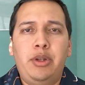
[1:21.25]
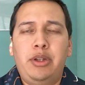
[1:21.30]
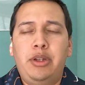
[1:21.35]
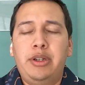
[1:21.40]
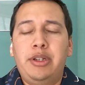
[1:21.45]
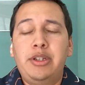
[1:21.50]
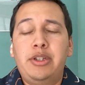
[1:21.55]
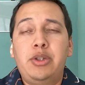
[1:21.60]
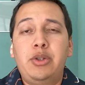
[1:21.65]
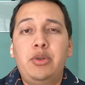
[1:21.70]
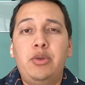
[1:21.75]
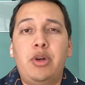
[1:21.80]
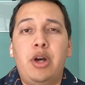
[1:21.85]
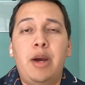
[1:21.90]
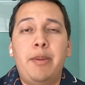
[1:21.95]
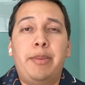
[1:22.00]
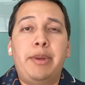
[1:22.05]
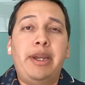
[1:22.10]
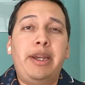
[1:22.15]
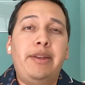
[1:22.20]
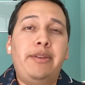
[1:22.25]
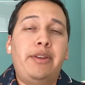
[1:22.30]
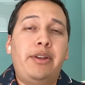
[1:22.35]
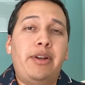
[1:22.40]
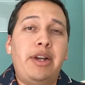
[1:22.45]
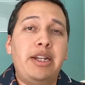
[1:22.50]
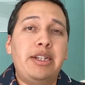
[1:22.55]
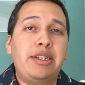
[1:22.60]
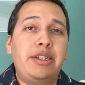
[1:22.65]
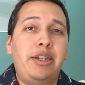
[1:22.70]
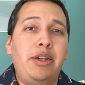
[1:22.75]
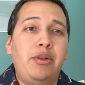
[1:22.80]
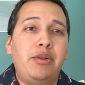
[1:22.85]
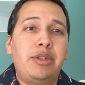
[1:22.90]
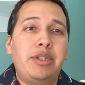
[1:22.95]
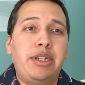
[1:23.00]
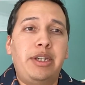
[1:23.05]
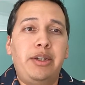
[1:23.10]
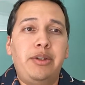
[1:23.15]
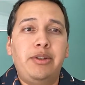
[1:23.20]
looking to upgain their SEO
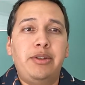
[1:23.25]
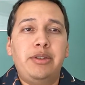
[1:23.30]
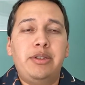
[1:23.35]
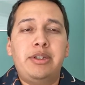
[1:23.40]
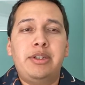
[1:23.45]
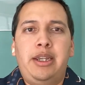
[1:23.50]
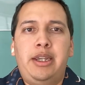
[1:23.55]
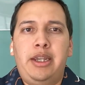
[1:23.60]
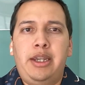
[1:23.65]
skills.